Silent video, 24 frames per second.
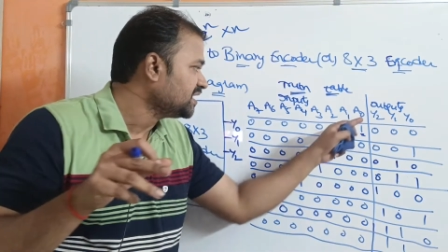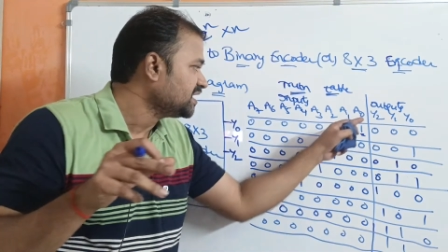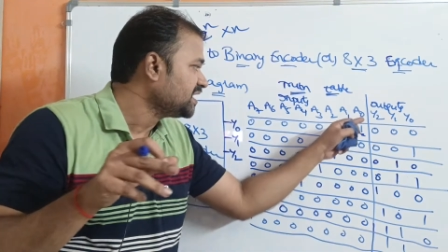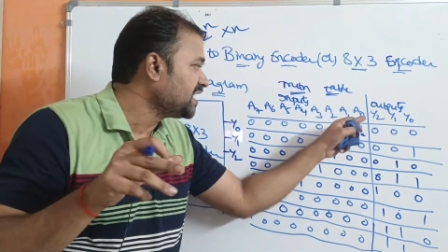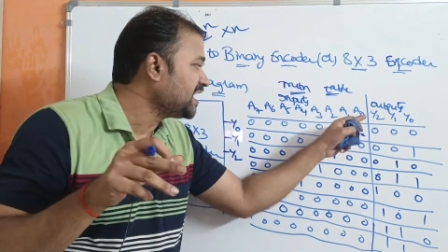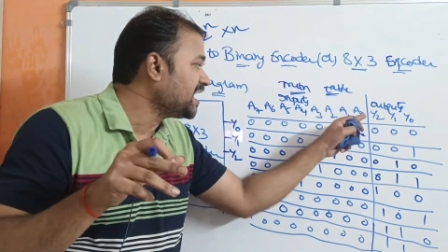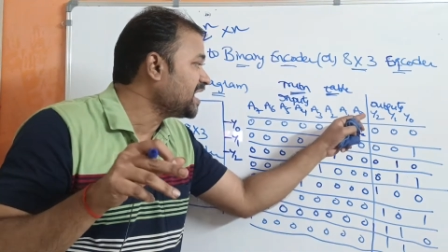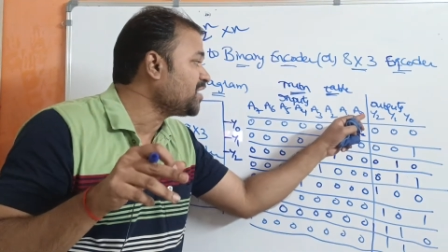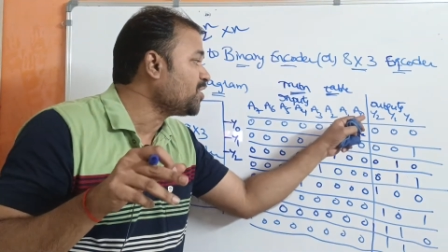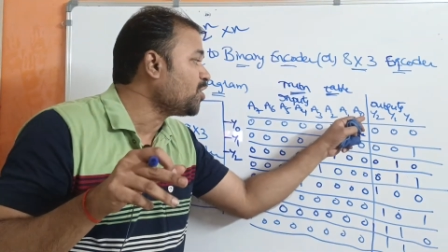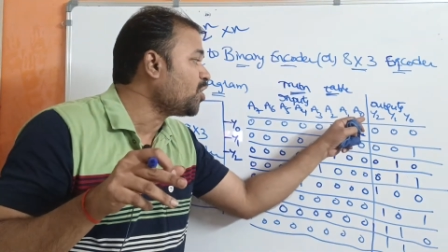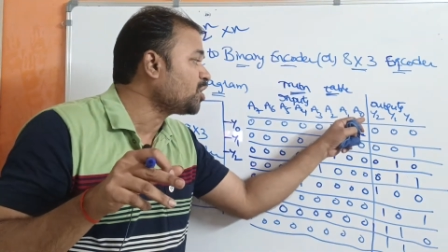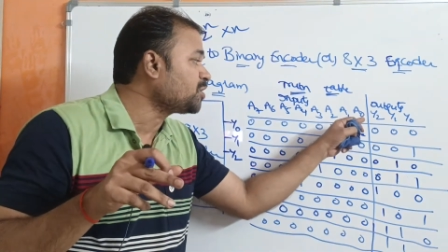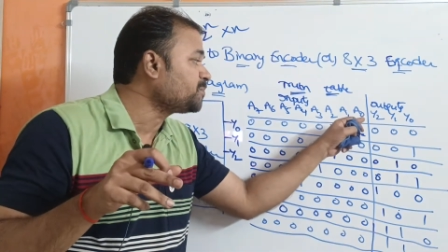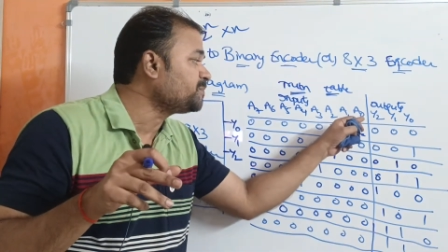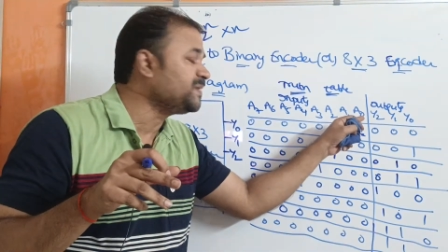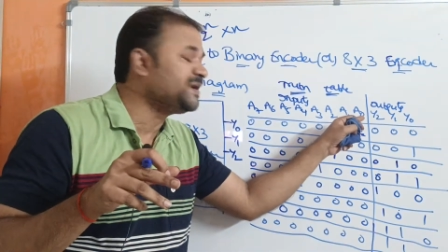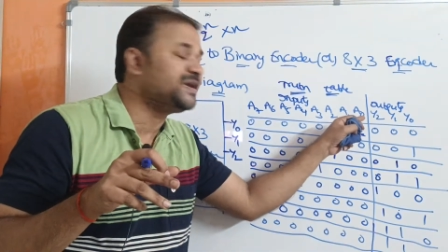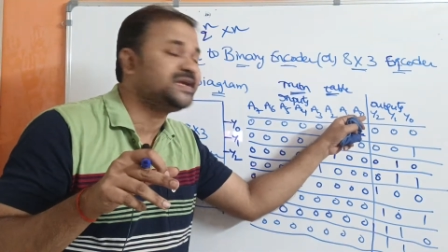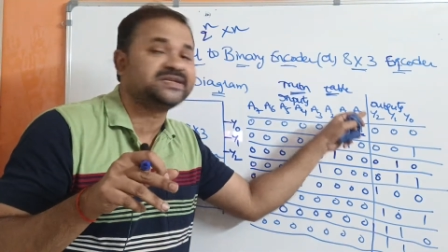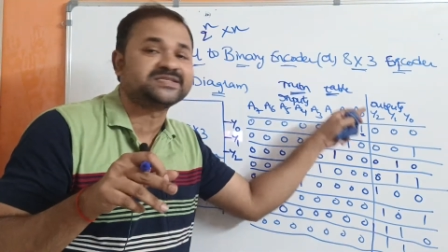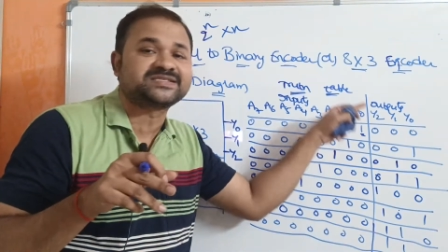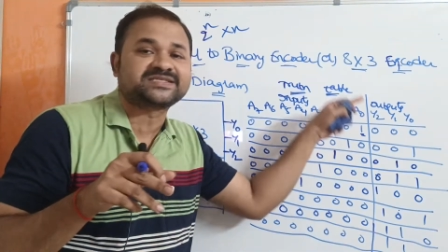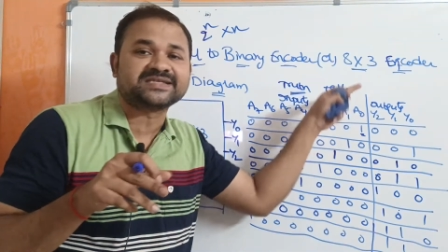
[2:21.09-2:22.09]
A0
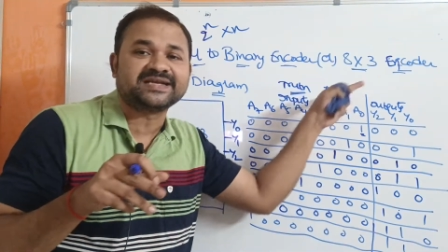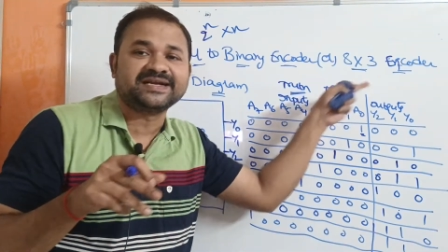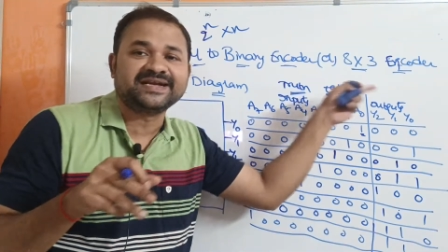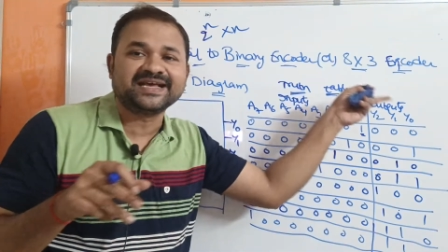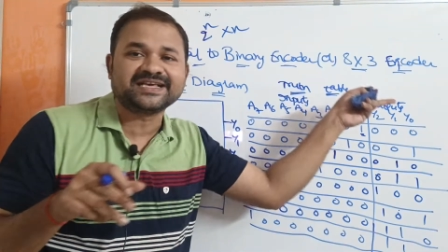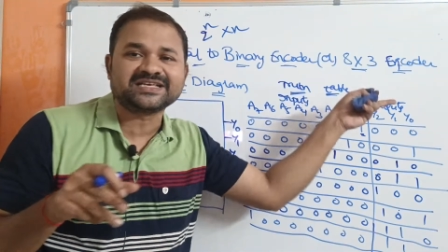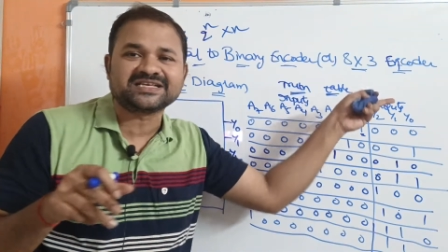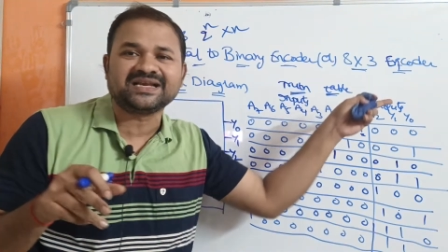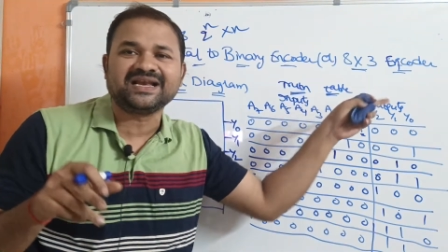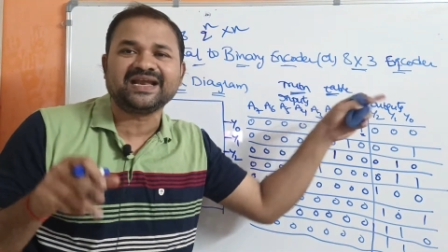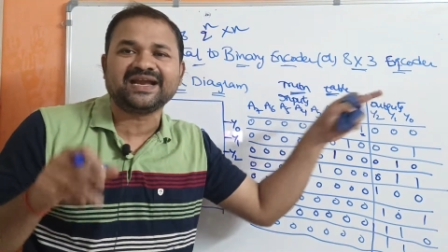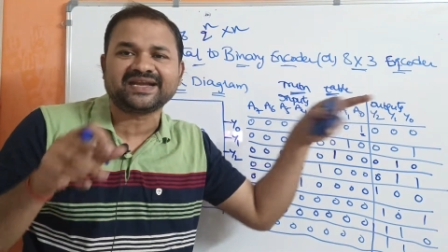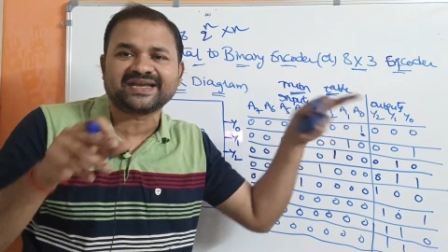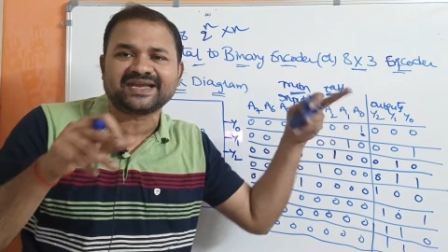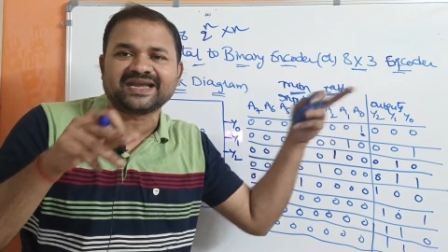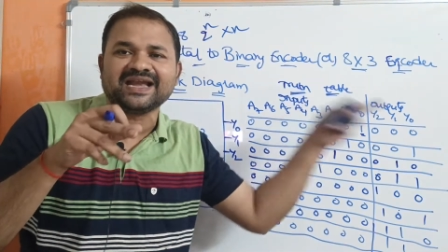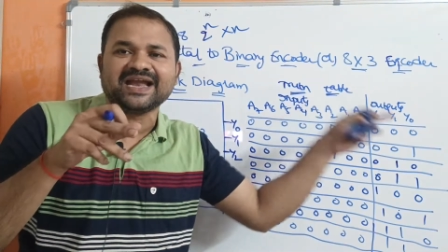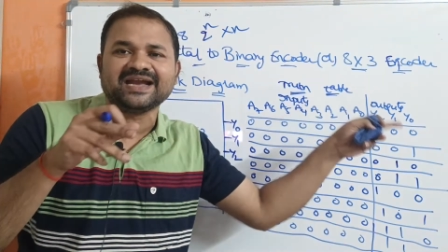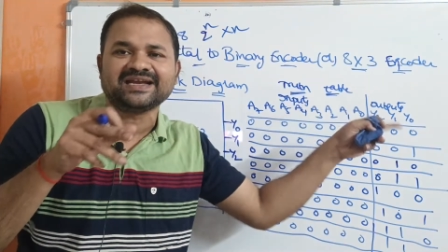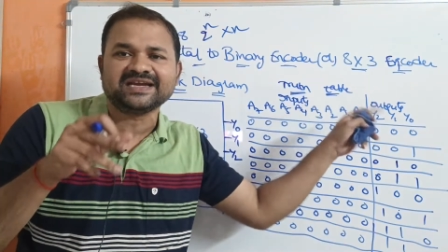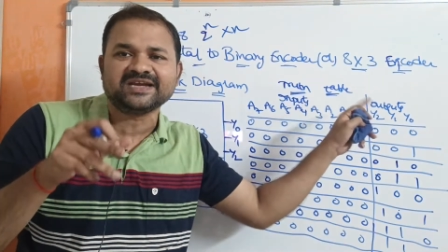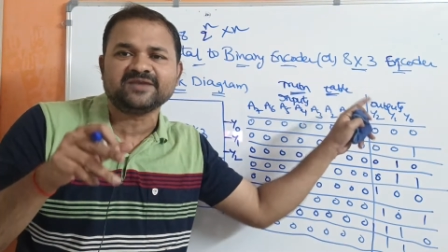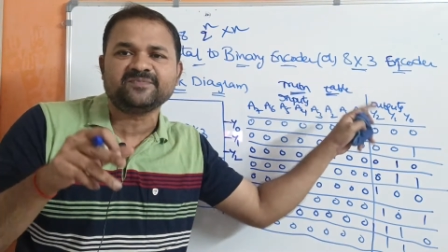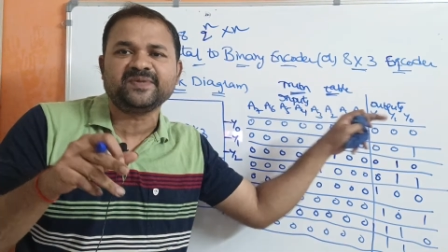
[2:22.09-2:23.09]
means
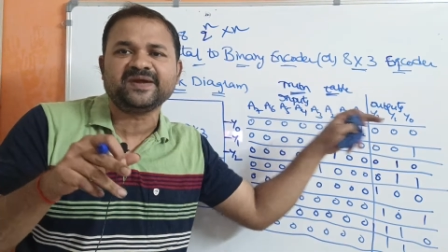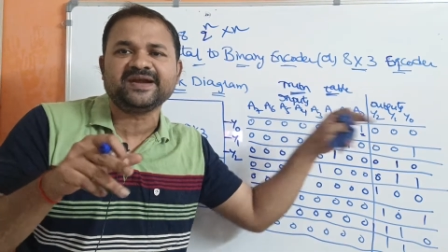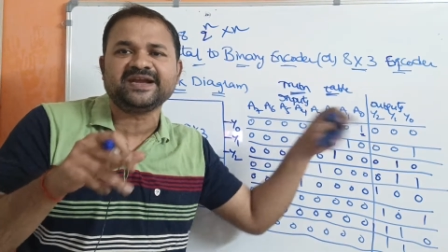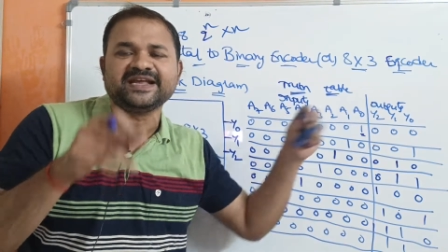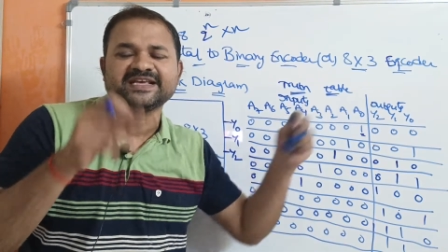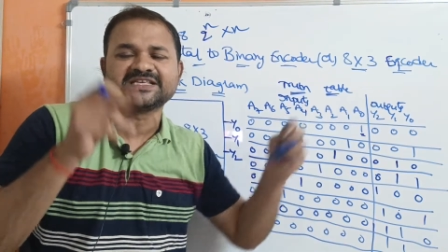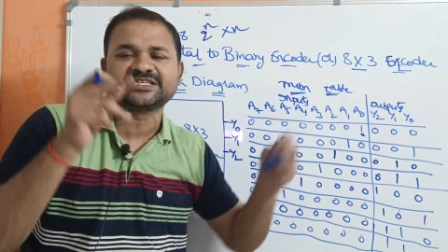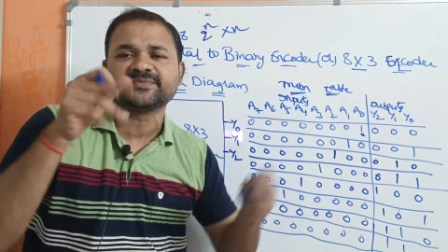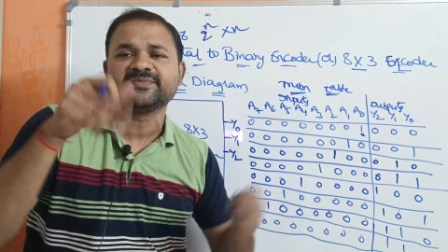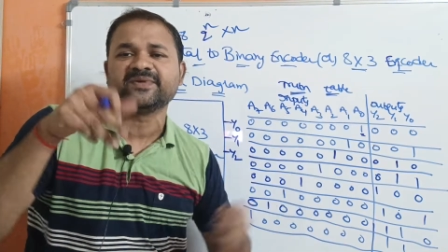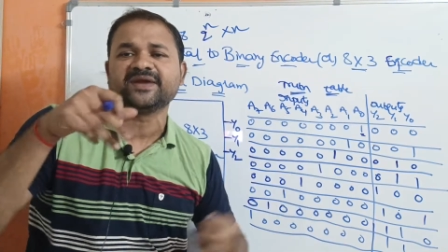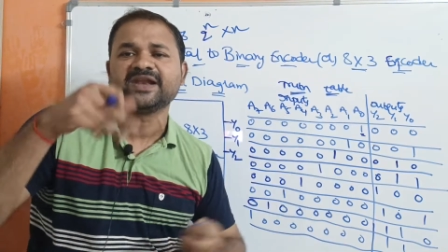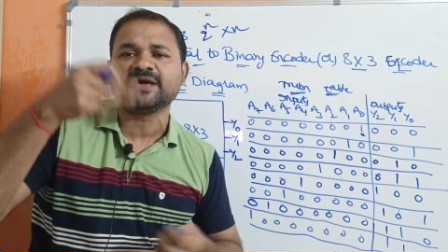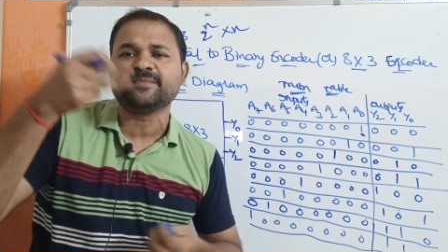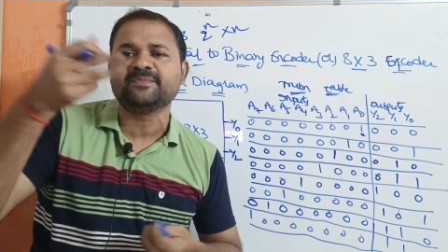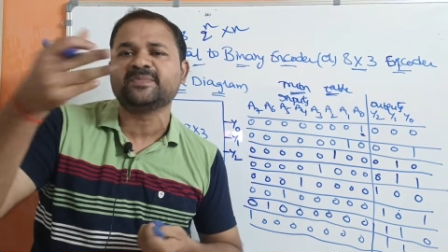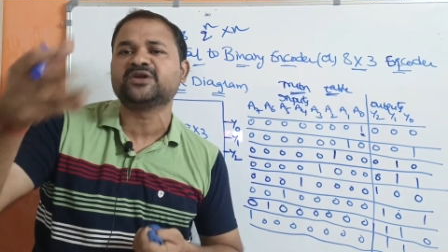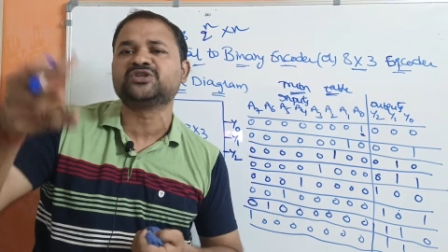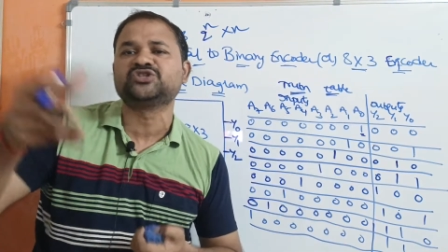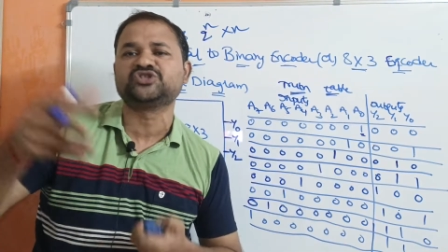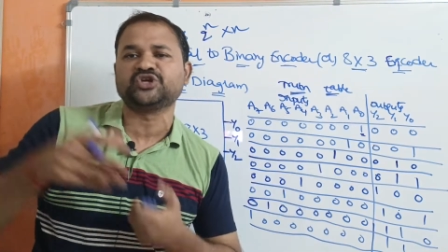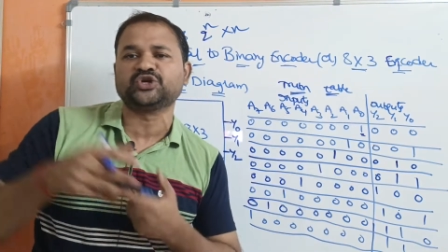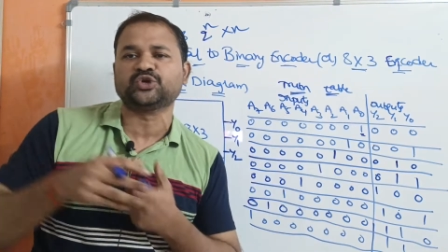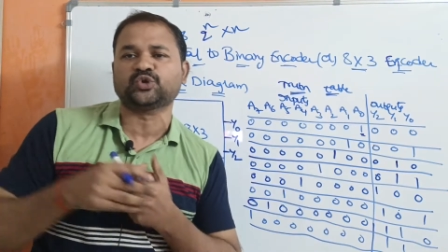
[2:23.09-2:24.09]
let it be decimal
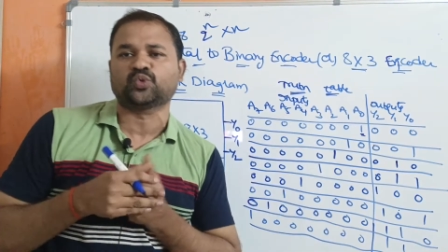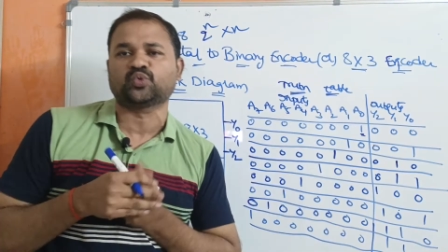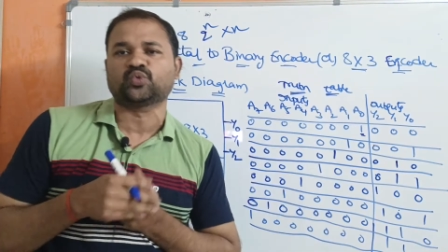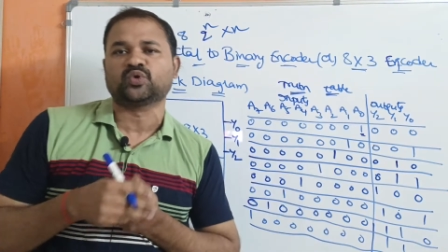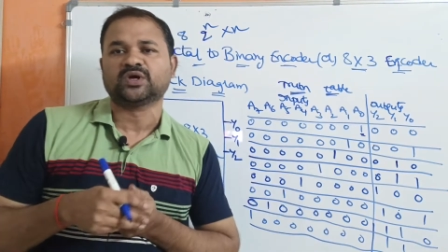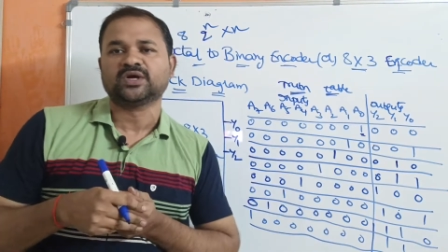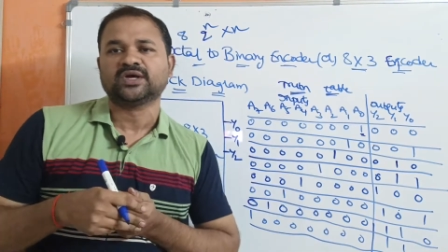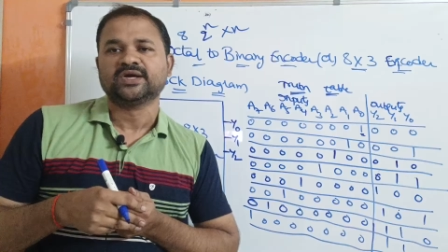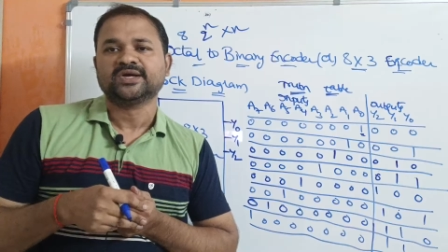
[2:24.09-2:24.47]
number 0.